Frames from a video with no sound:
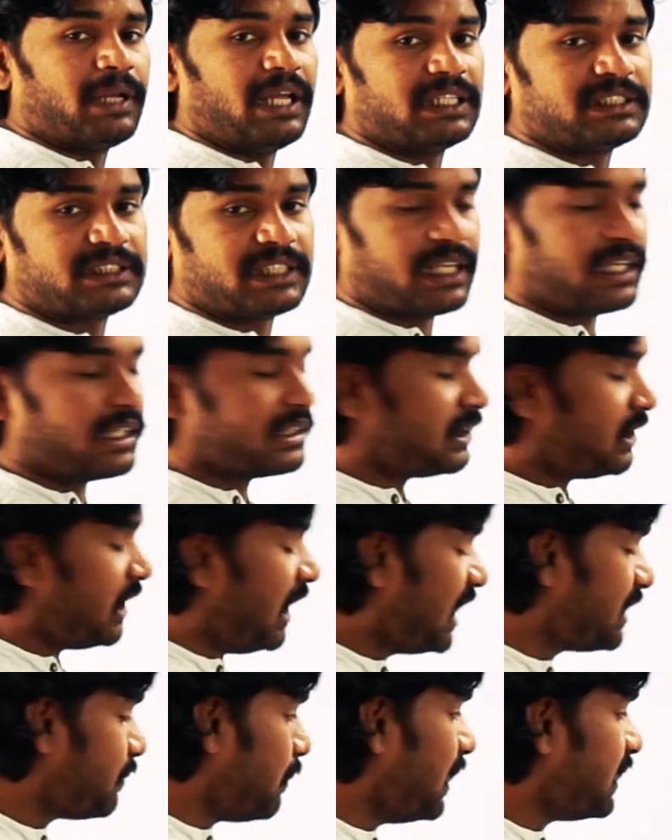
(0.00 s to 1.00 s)

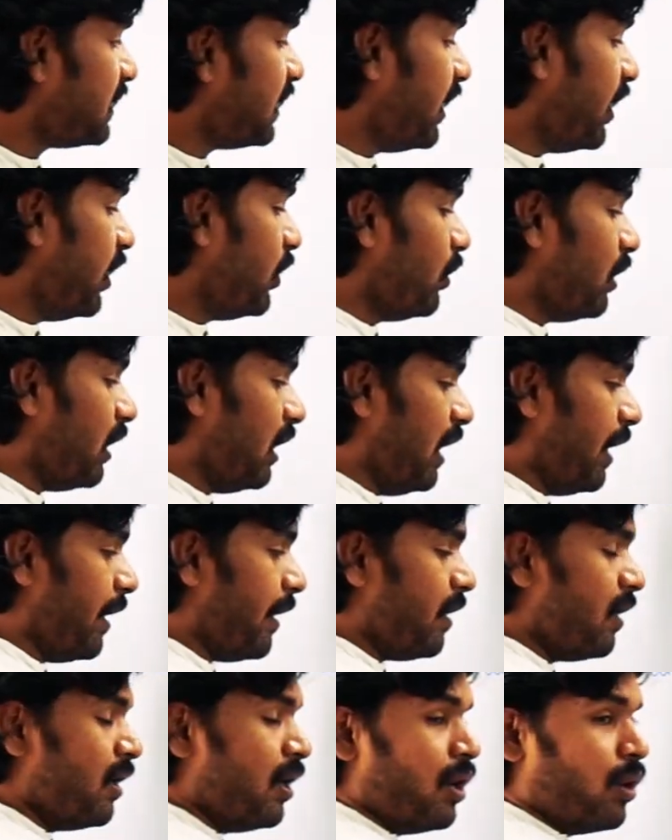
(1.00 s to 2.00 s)
takes place near to
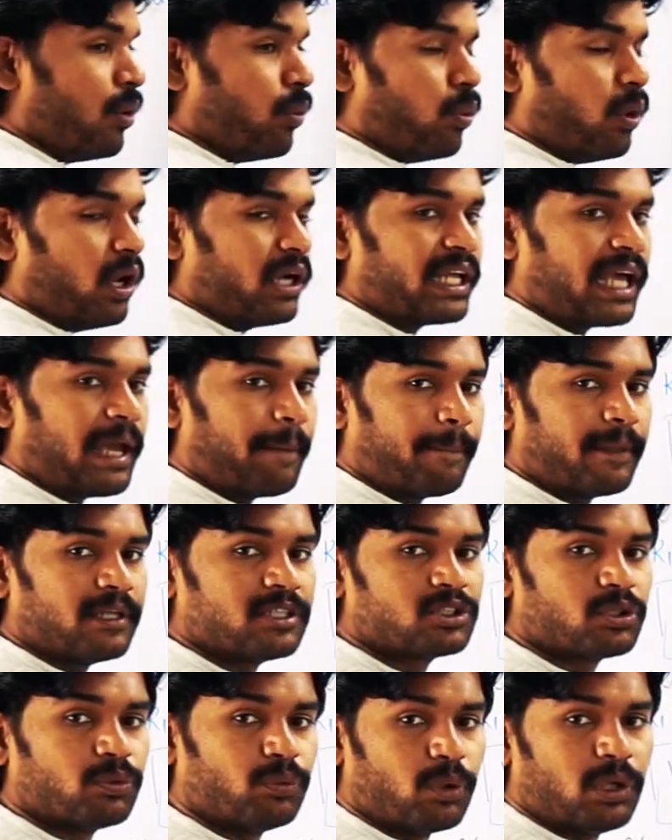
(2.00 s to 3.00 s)
relay, what
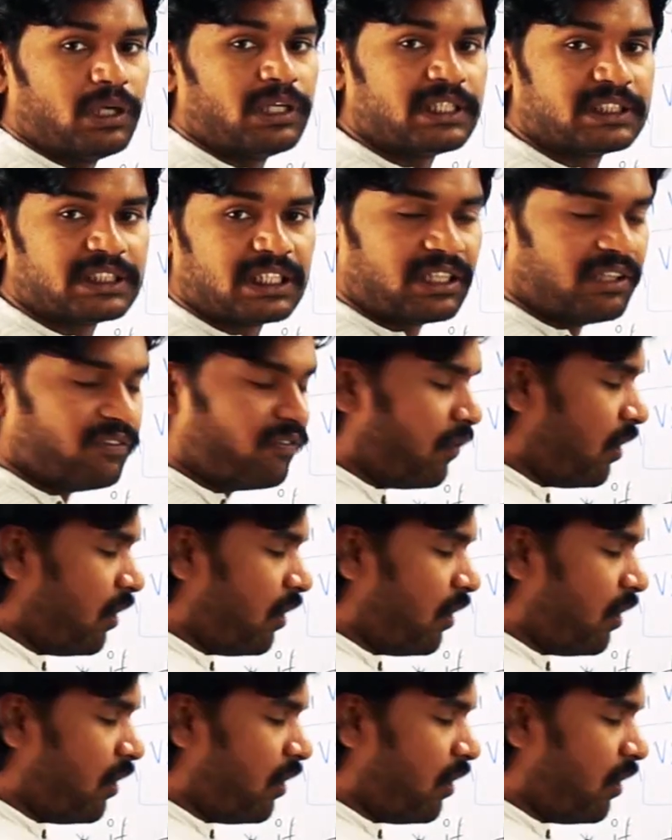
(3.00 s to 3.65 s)
happens to voltage at the